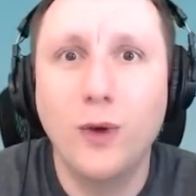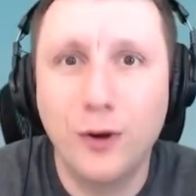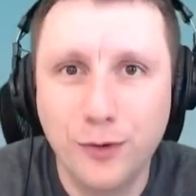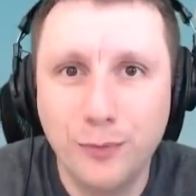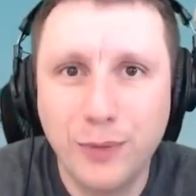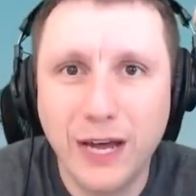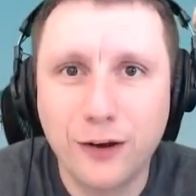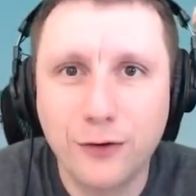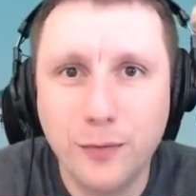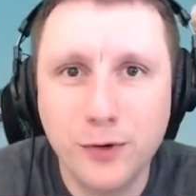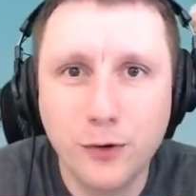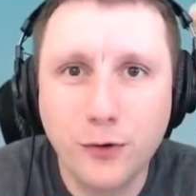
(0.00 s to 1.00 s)
Welcome back,
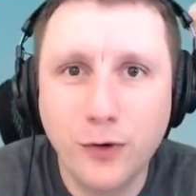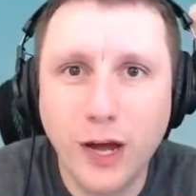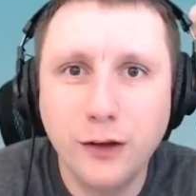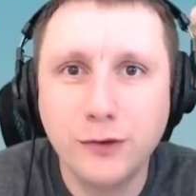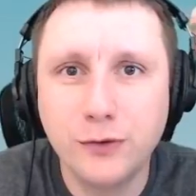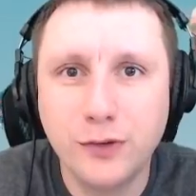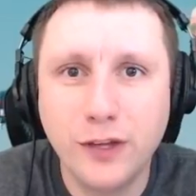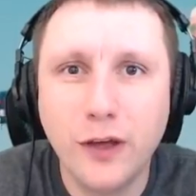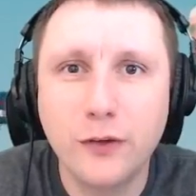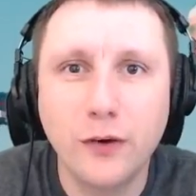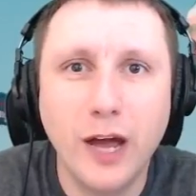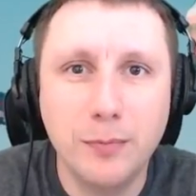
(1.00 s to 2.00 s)
crypto crowd, to
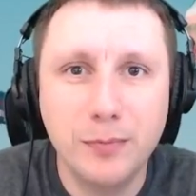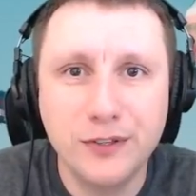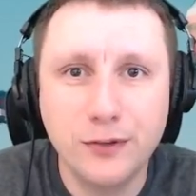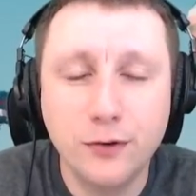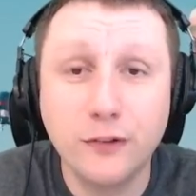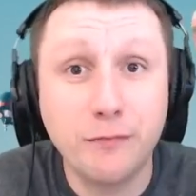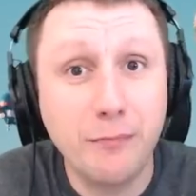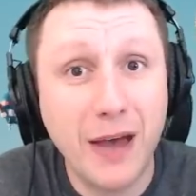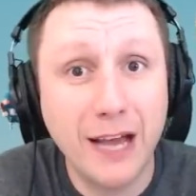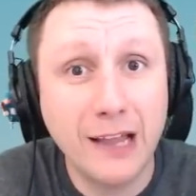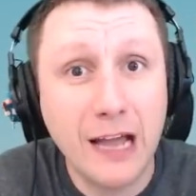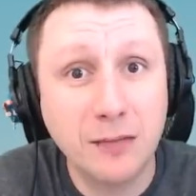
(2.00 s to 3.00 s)
another episode of
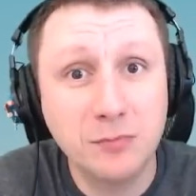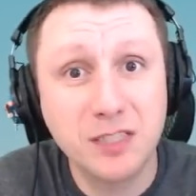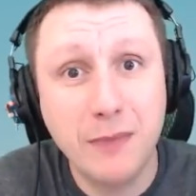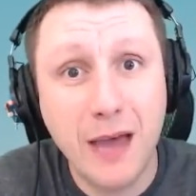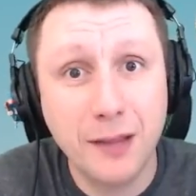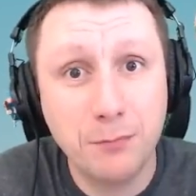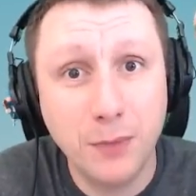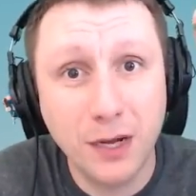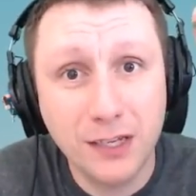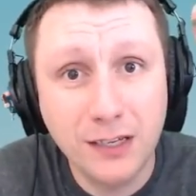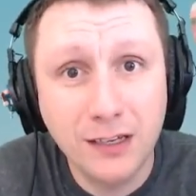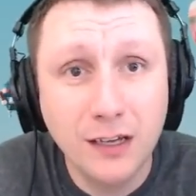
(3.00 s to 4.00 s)
Mad Adam's Mad
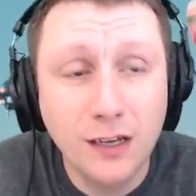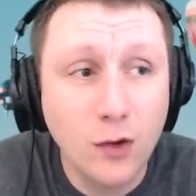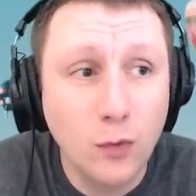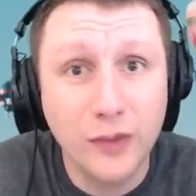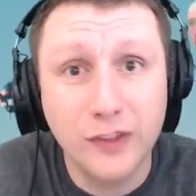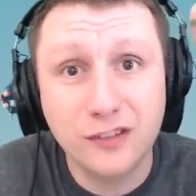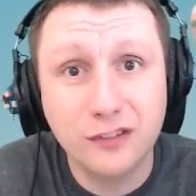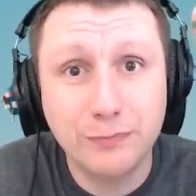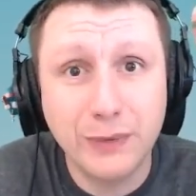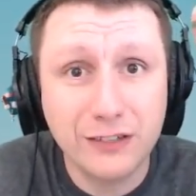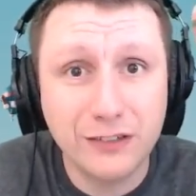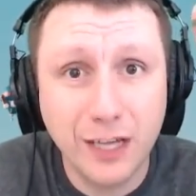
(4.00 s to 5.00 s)
Money with a
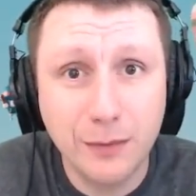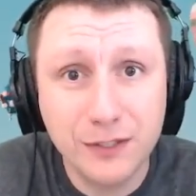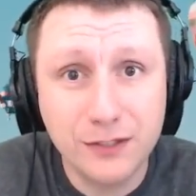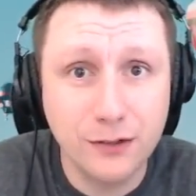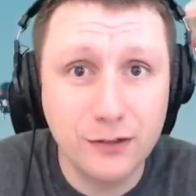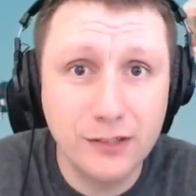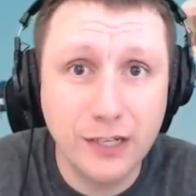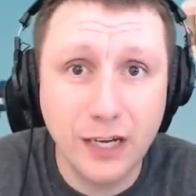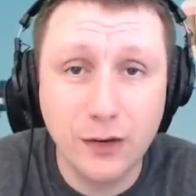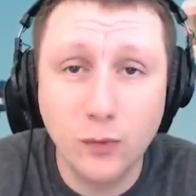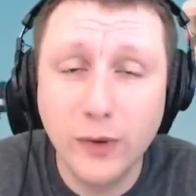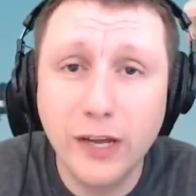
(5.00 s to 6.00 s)
special episode
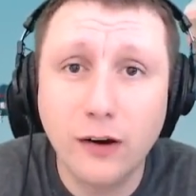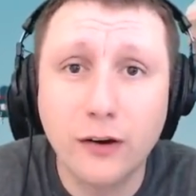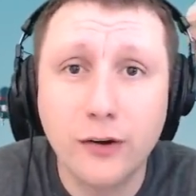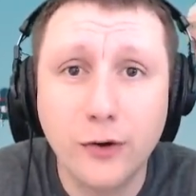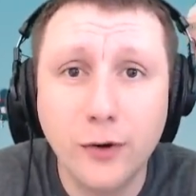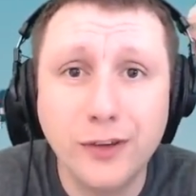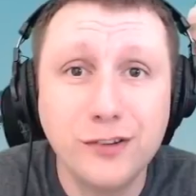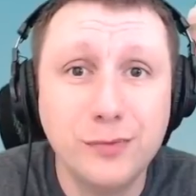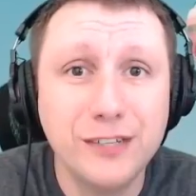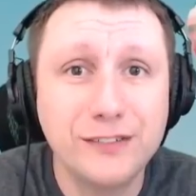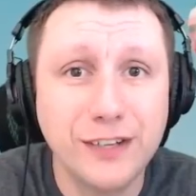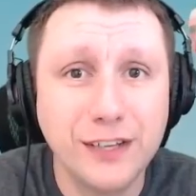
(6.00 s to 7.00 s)
today. We are going to
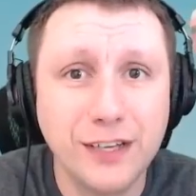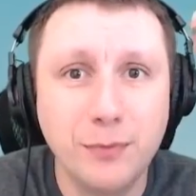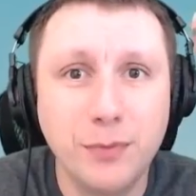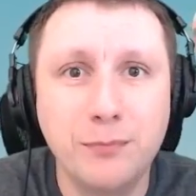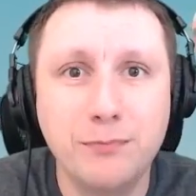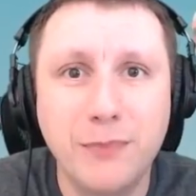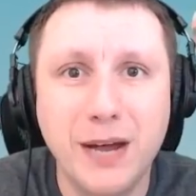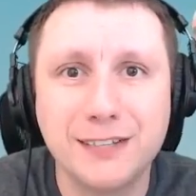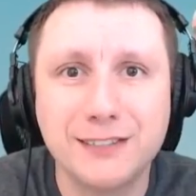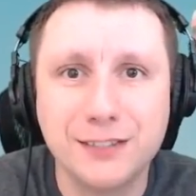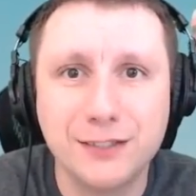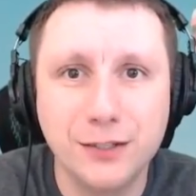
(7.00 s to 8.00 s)
be setting up a
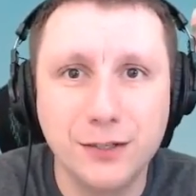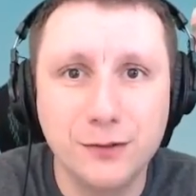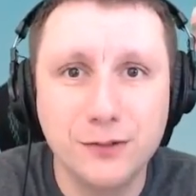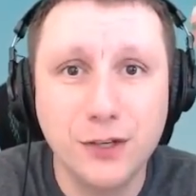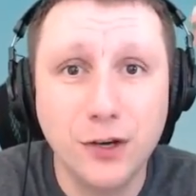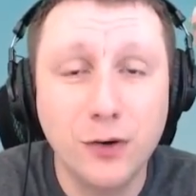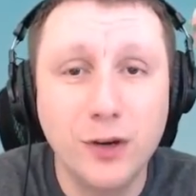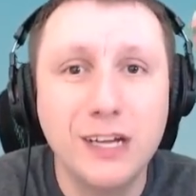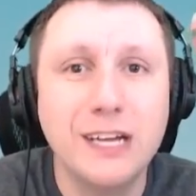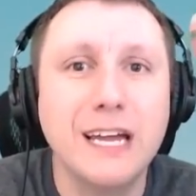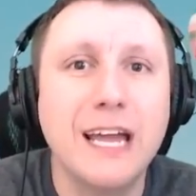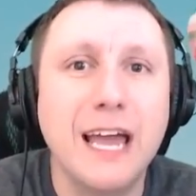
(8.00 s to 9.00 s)
masternode. So
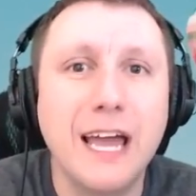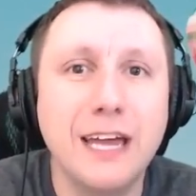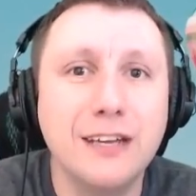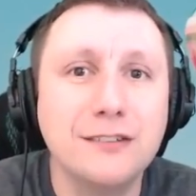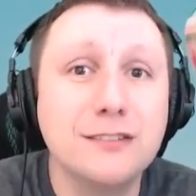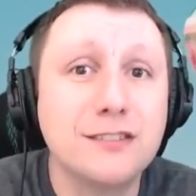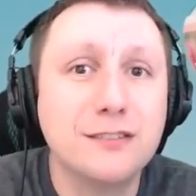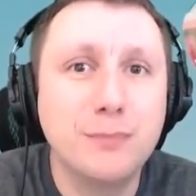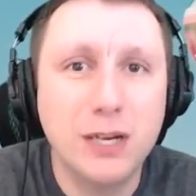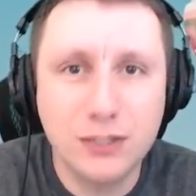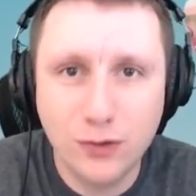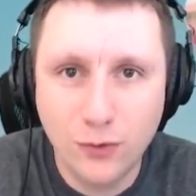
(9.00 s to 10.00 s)
a
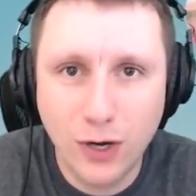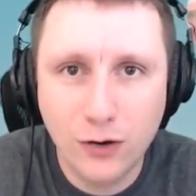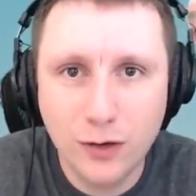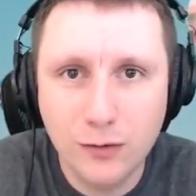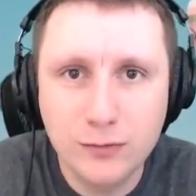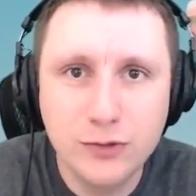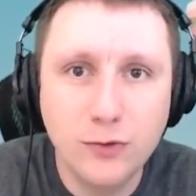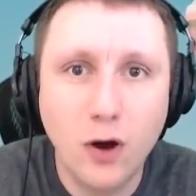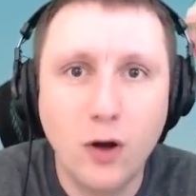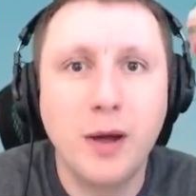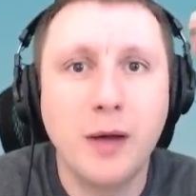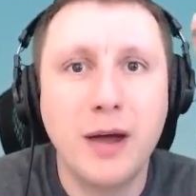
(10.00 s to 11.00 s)
special welcome to
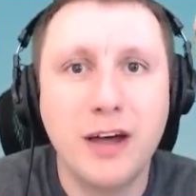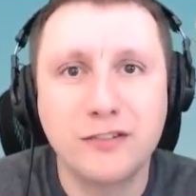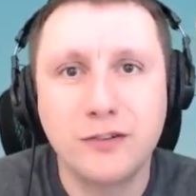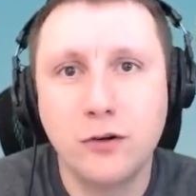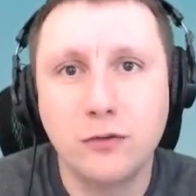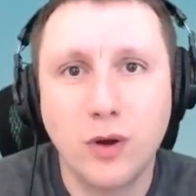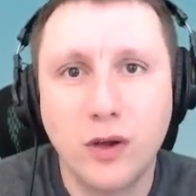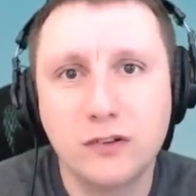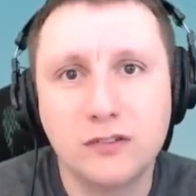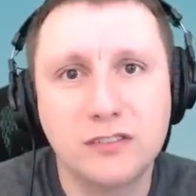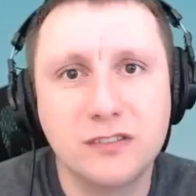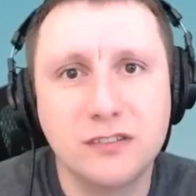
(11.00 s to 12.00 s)
all my masternode
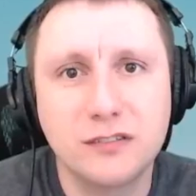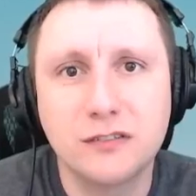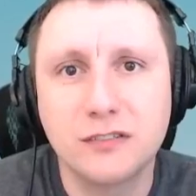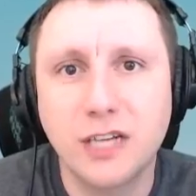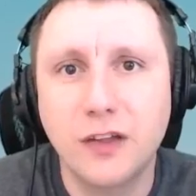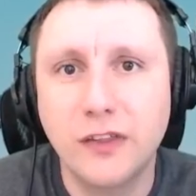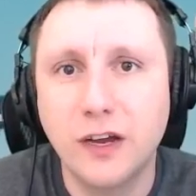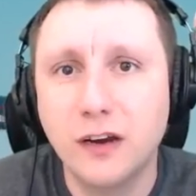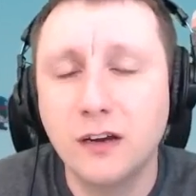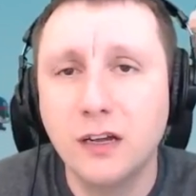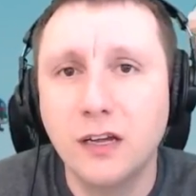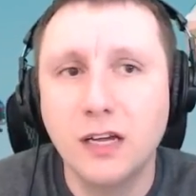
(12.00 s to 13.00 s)
brothers and sisters out
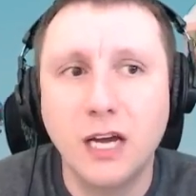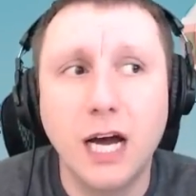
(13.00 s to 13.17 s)
there.